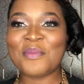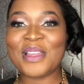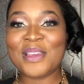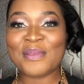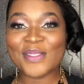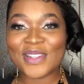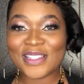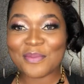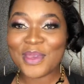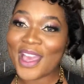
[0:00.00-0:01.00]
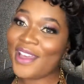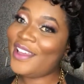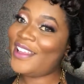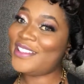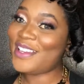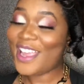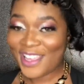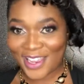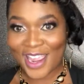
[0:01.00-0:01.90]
My name is Vanessa Appiah, and today